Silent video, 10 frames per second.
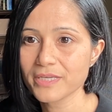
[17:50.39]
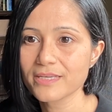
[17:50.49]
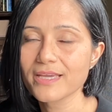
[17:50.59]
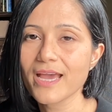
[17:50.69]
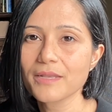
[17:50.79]

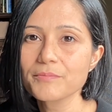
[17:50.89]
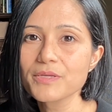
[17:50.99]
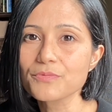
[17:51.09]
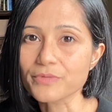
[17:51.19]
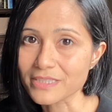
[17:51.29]
it can
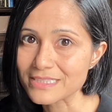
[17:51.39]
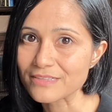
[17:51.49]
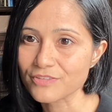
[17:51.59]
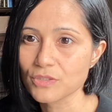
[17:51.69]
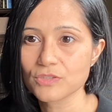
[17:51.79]
be really
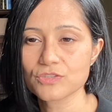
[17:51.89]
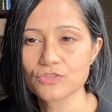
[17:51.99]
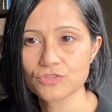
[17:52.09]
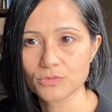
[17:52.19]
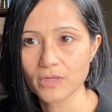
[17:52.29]
difficult to
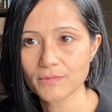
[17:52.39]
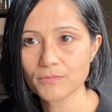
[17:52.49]
stool.